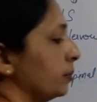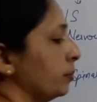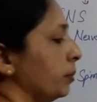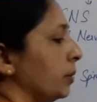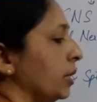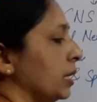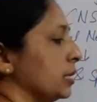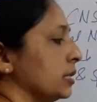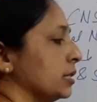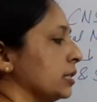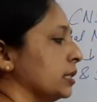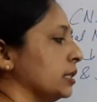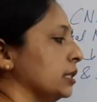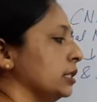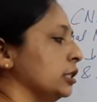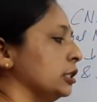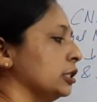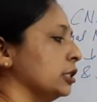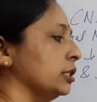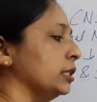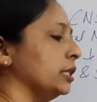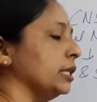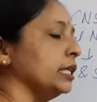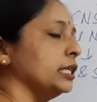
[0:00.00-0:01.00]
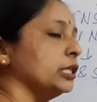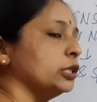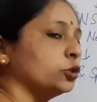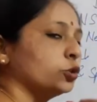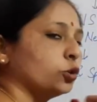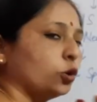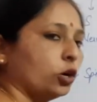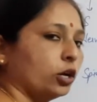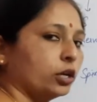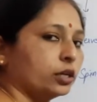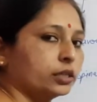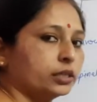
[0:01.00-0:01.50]
muscles, these
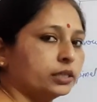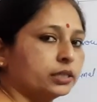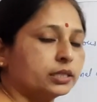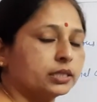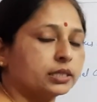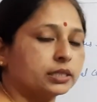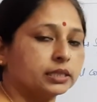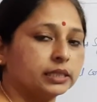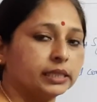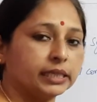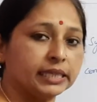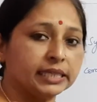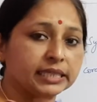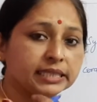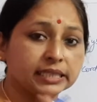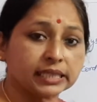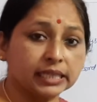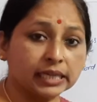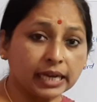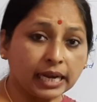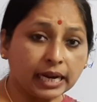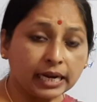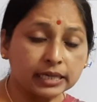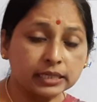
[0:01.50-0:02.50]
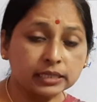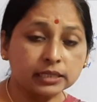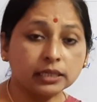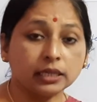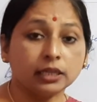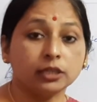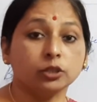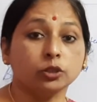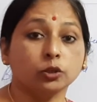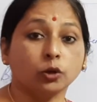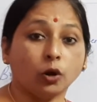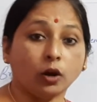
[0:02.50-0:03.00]
organs, these glands
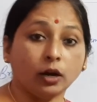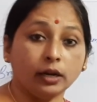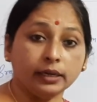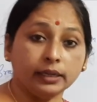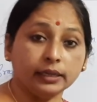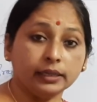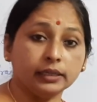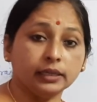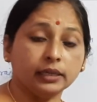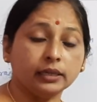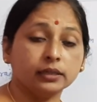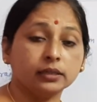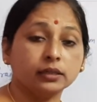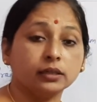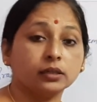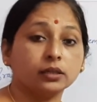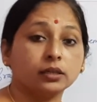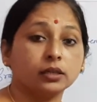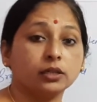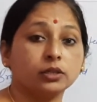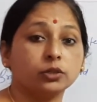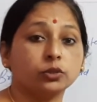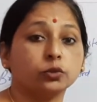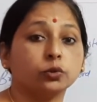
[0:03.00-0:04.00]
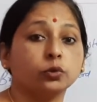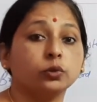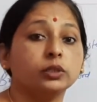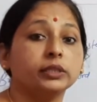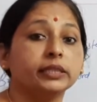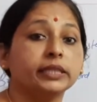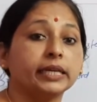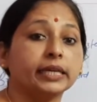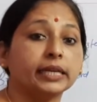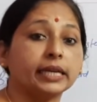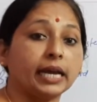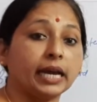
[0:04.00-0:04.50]
are not in our control,
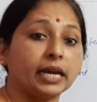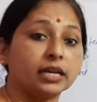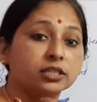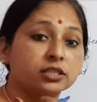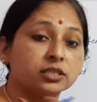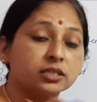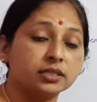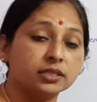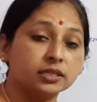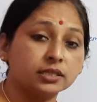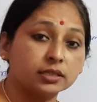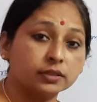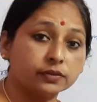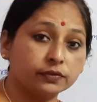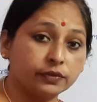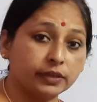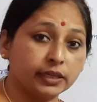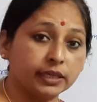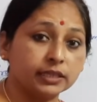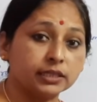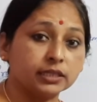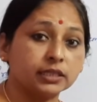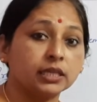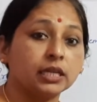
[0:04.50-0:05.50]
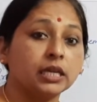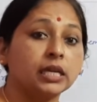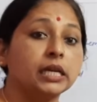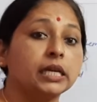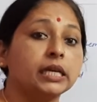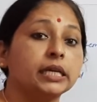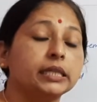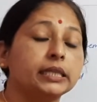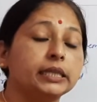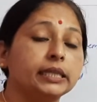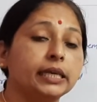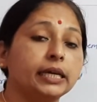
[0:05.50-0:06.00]
their action is fixed,
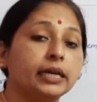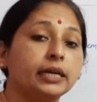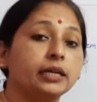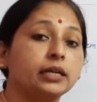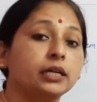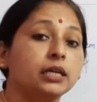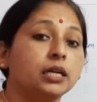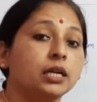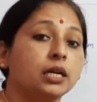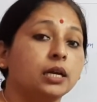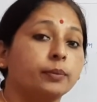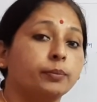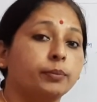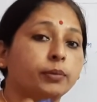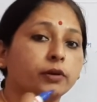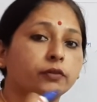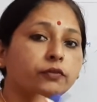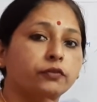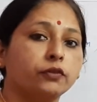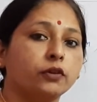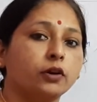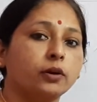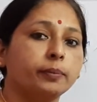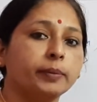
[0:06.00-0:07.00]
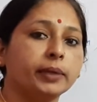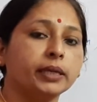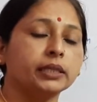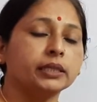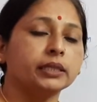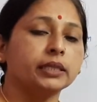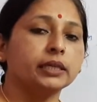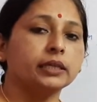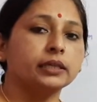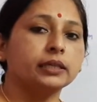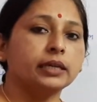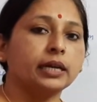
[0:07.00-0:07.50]
they are performing
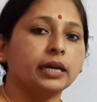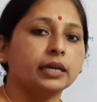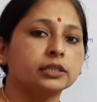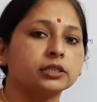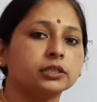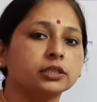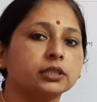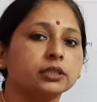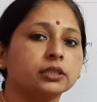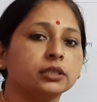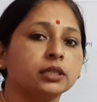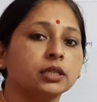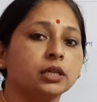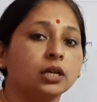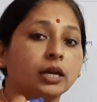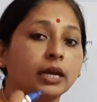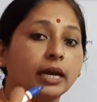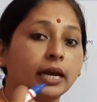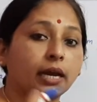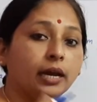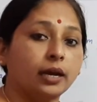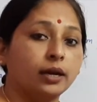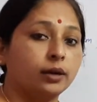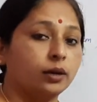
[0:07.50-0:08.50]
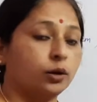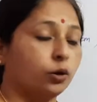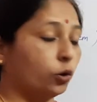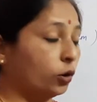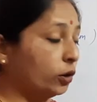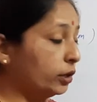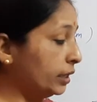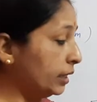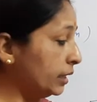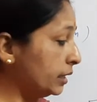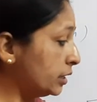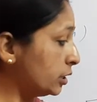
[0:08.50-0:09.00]
their action
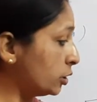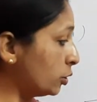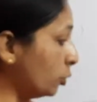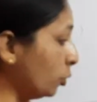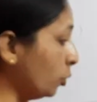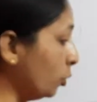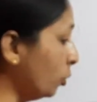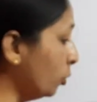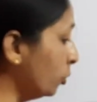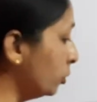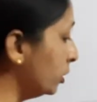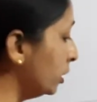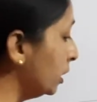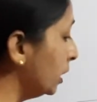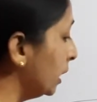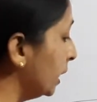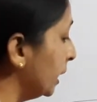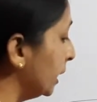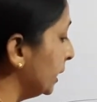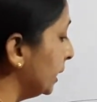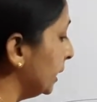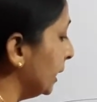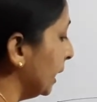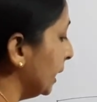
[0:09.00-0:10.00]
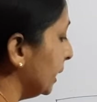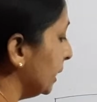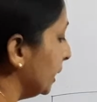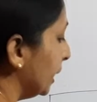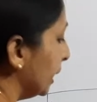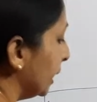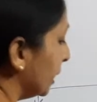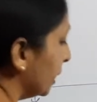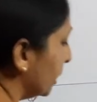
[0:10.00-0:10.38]
on its own, then they